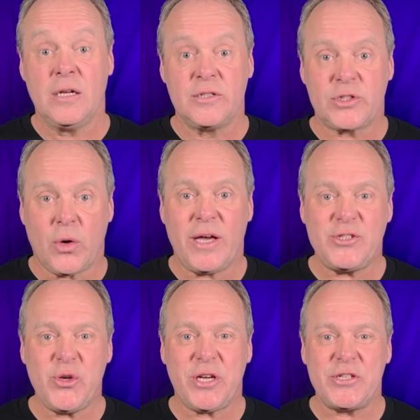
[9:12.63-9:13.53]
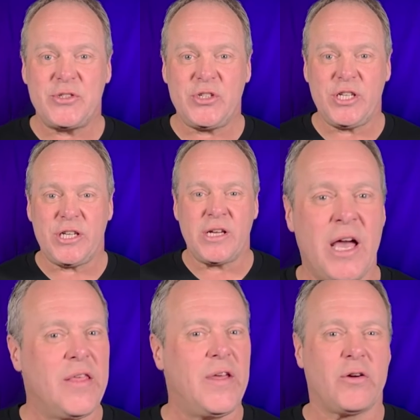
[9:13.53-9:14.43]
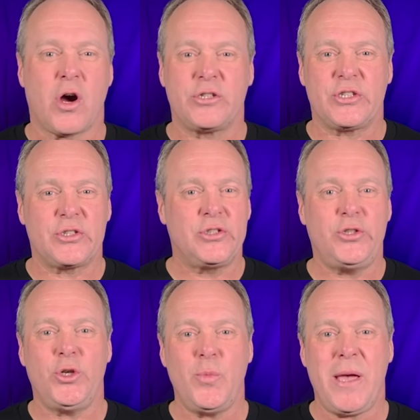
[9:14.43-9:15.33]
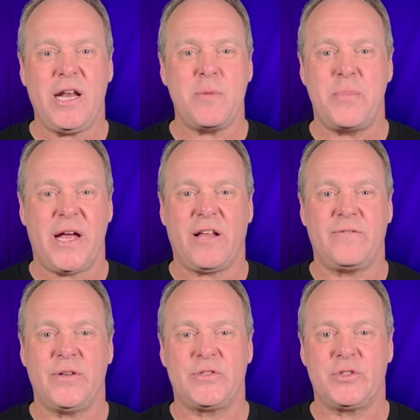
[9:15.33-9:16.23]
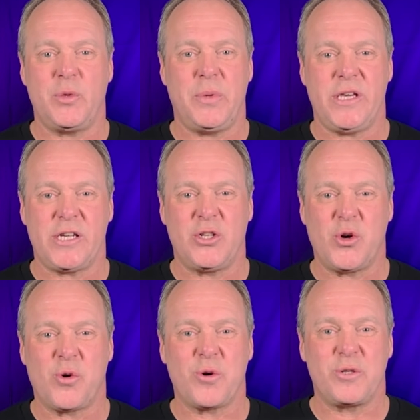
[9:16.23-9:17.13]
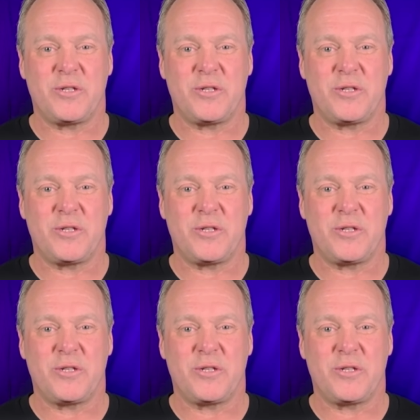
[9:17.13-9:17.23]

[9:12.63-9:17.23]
So as you can see, there are just too many benefits to be ignored.